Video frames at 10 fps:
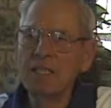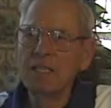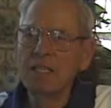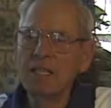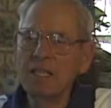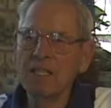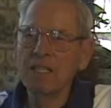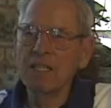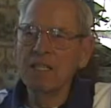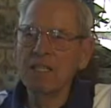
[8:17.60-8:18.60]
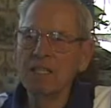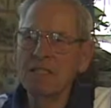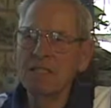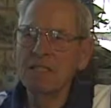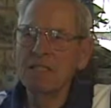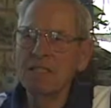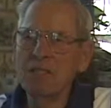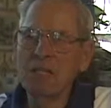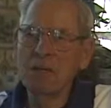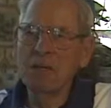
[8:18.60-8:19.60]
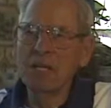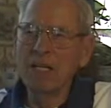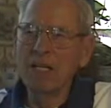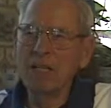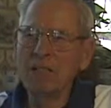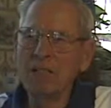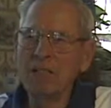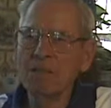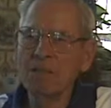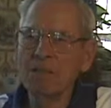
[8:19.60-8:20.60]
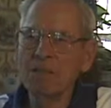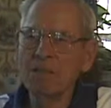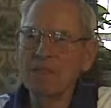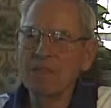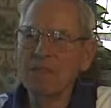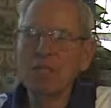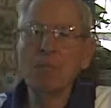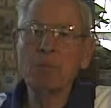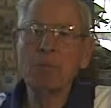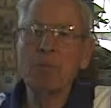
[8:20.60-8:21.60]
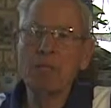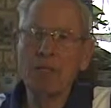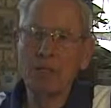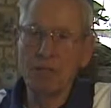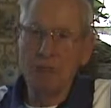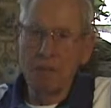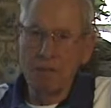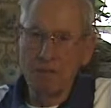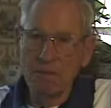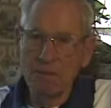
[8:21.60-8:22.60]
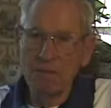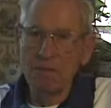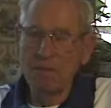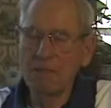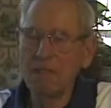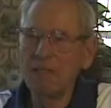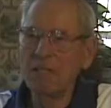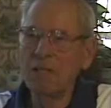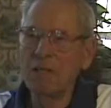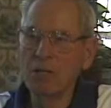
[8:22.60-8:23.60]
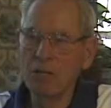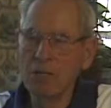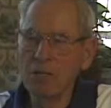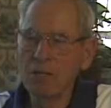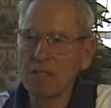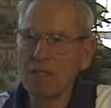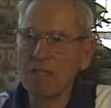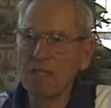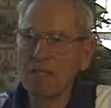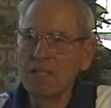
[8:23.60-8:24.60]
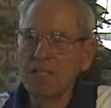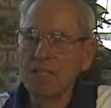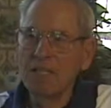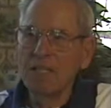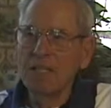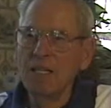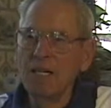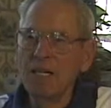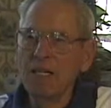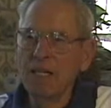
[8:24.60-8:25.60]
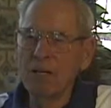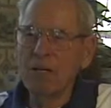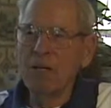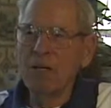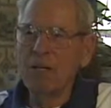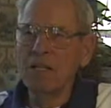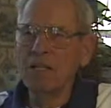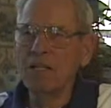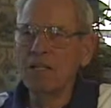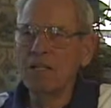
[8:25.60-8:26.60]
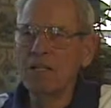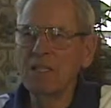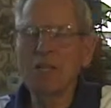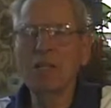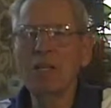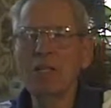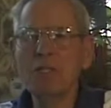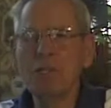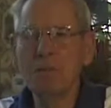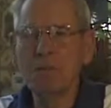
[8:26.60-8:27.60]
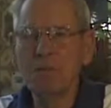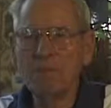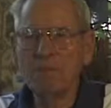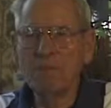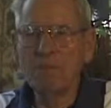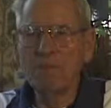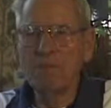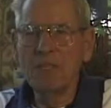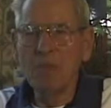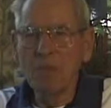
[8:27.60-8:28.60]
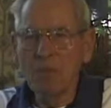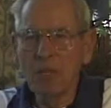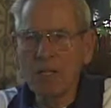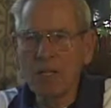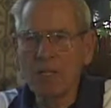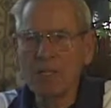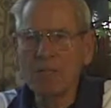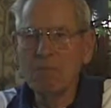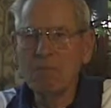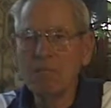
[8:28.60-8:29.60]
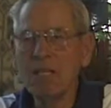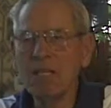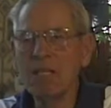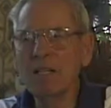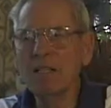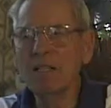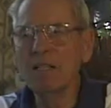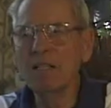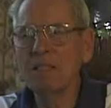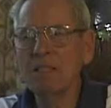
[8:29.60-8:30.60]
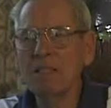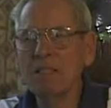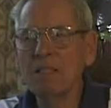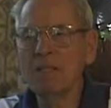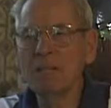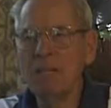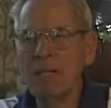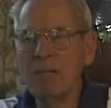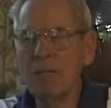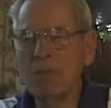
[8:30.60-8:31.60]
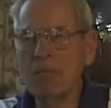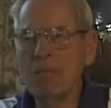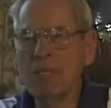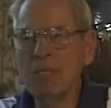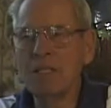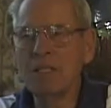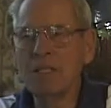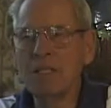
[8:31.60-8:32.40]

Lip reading: And you got by the cheapest way you could, in all ways. And that went on as long as you weren't working. But then we came to